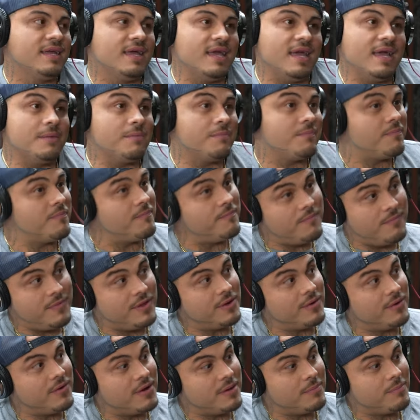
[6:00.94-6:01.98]
and you
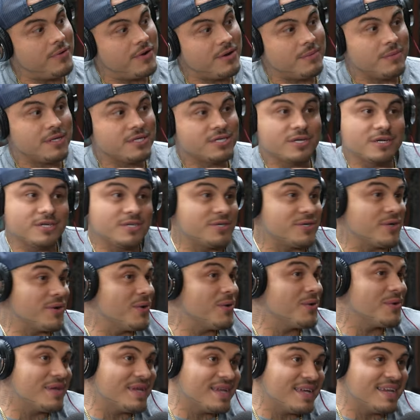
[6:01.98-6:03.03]
know, and pretty much
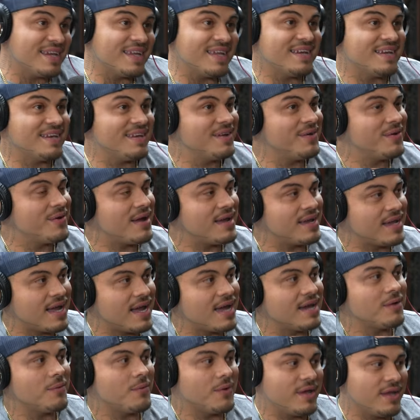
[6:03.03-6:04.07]
controlling. And, yeah. you know, I
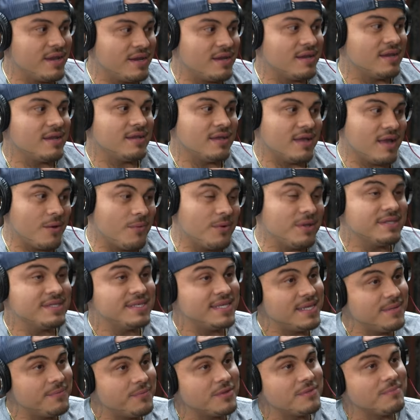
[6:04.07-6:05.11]
kind of went, I went
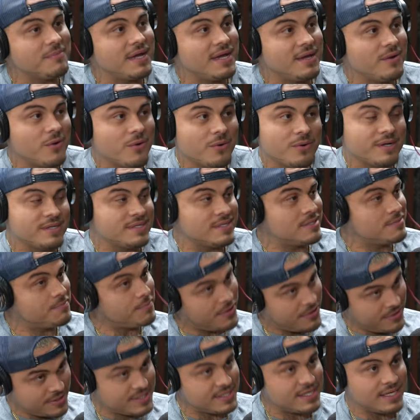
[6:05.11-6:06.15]
deep with my whole
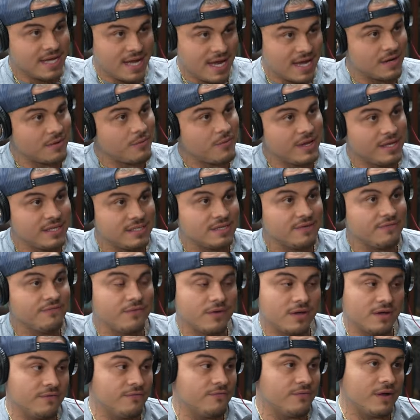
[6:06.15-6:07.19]
conspiracy kind of ways of,
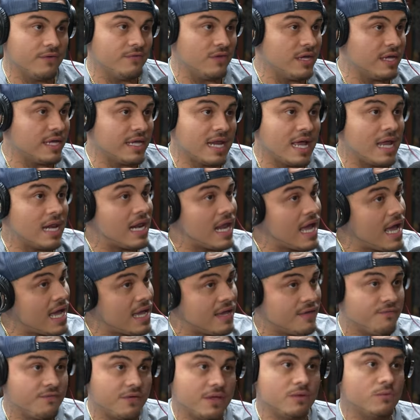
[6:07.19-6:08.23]
of, of, looking at
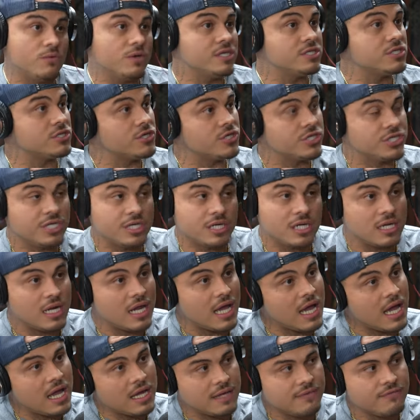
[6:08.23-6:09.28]
life and yeah. researching a
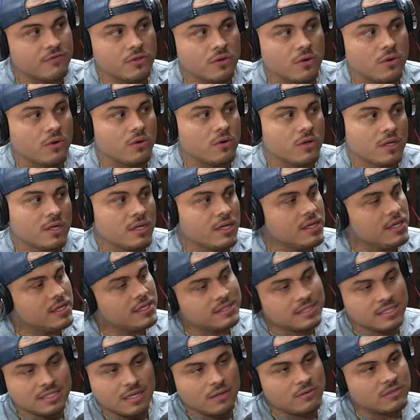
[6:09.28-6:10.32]
lot, even though
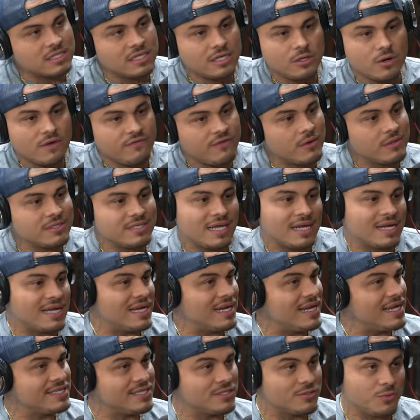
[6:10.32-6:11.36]
since I was little, I've always had
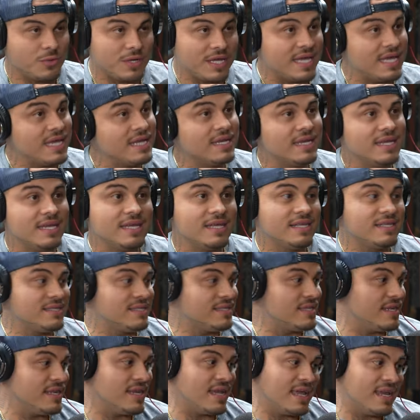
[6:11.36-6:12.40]
connections with Indians
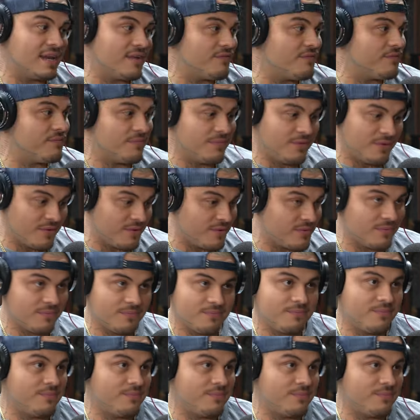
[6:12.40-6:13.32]
and native, you know,